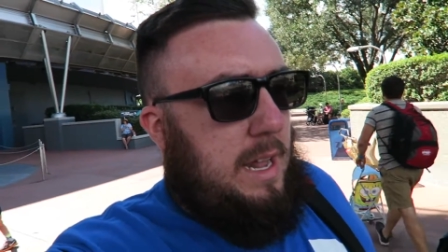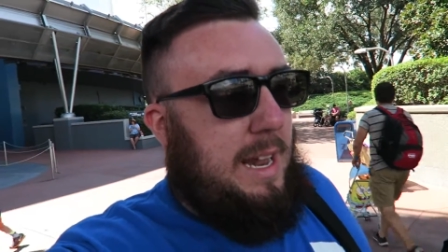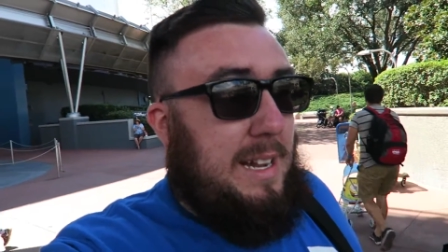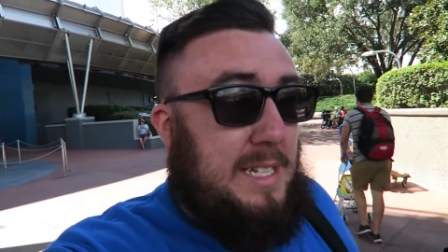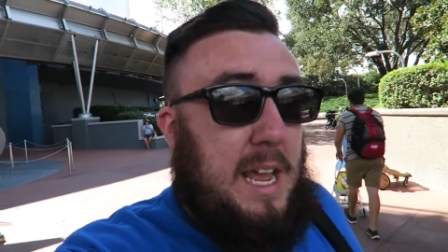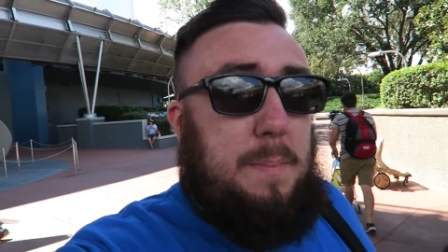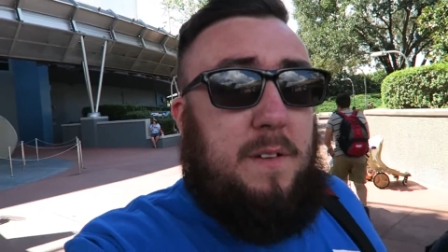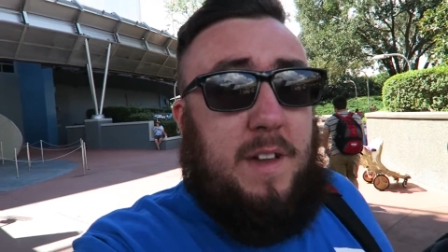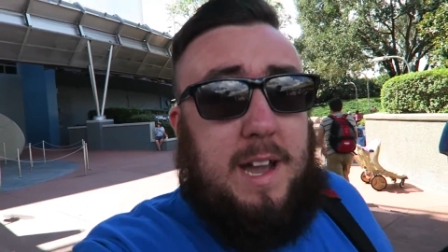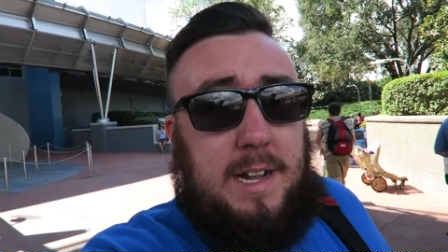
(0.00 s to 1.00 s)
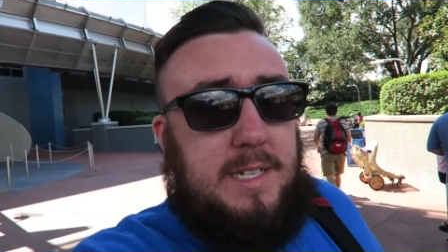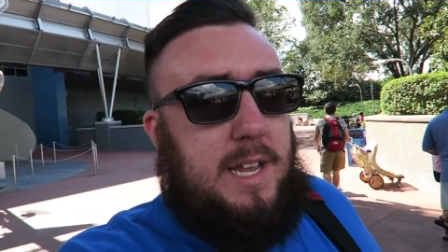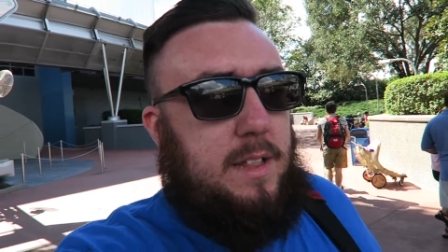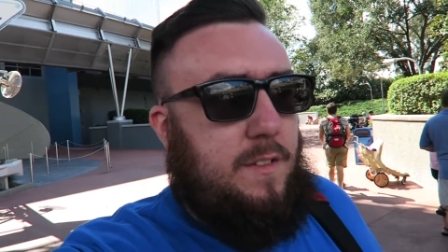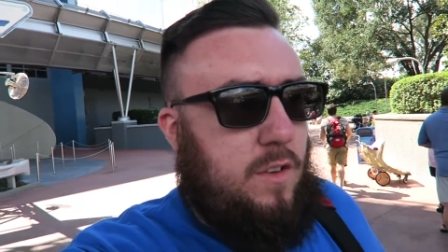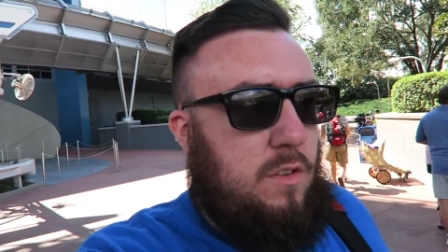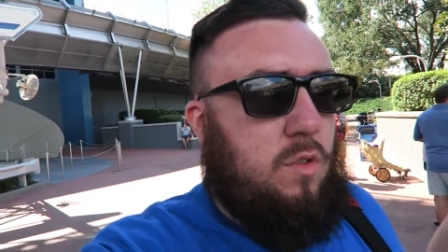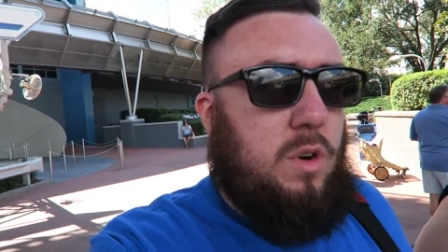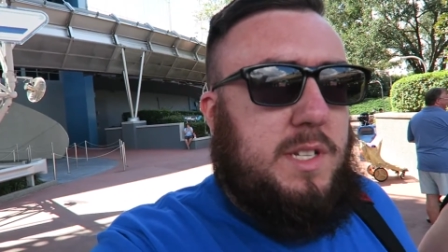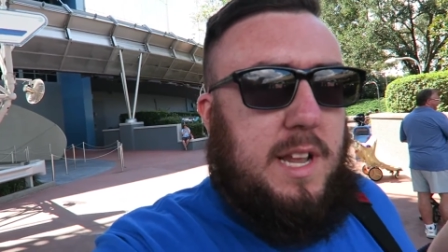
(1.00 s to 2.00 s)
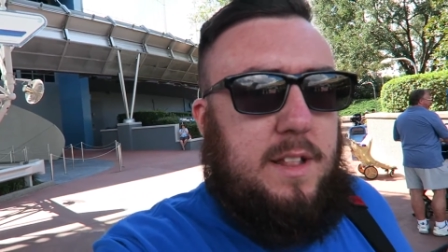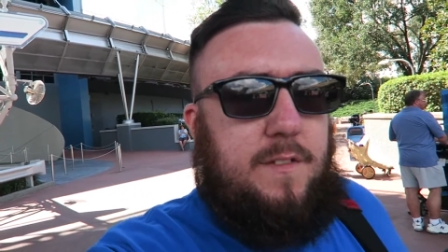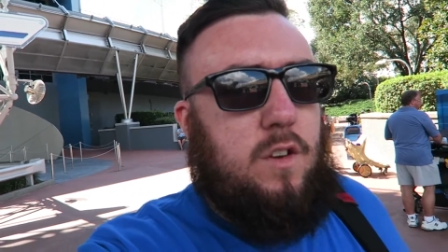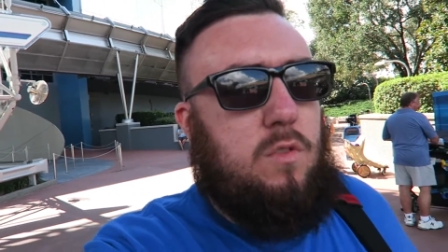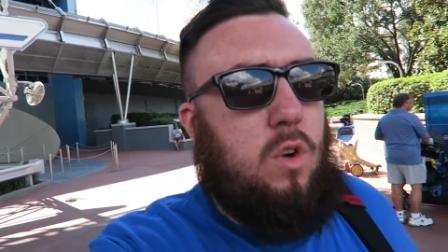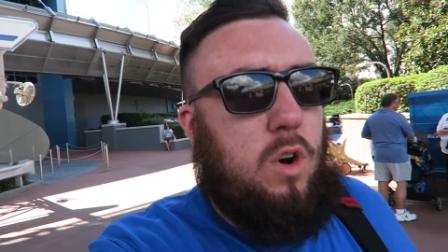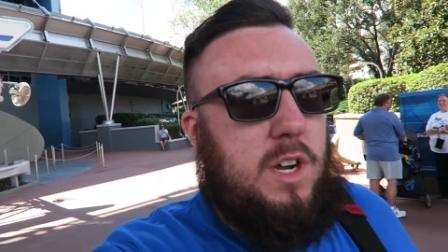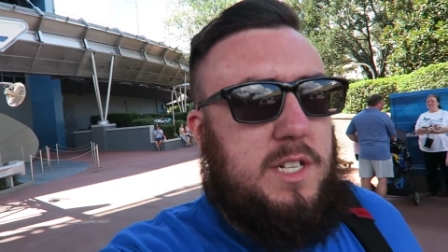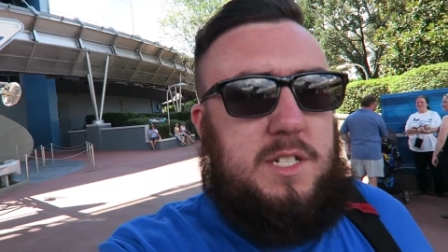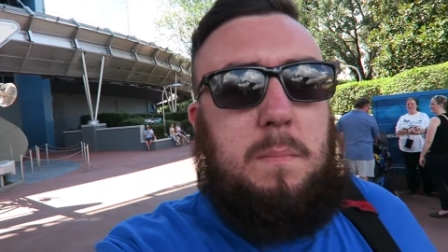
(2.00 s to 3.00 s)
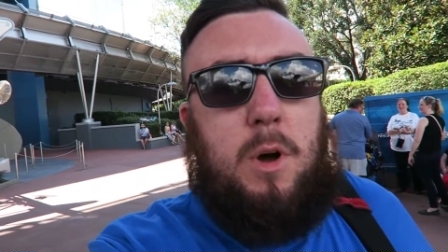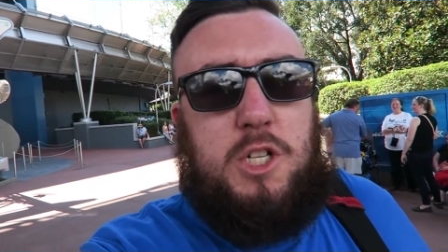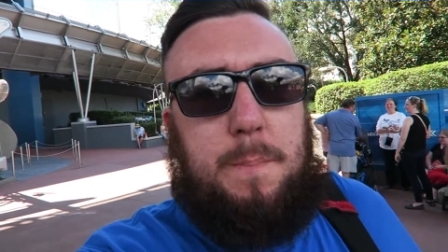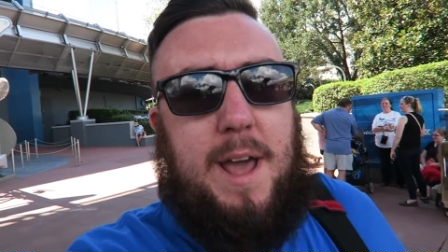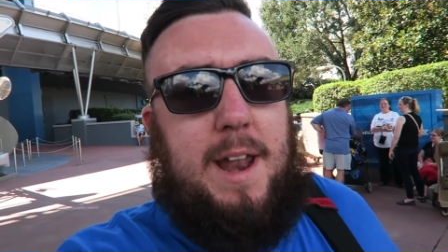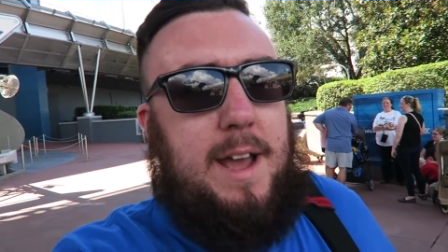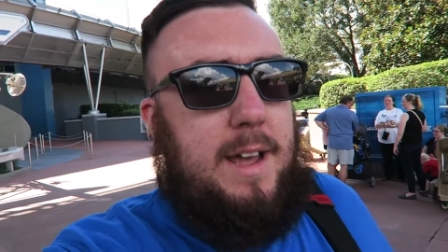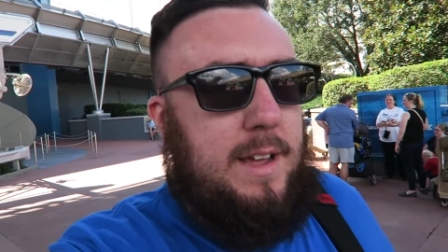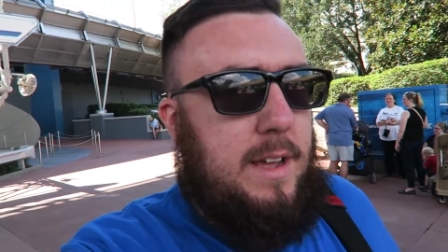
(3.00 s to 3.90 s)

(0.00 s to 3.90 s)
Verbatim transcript: a little tip: if you can't sit in the front row, sit in the front row because it's much better.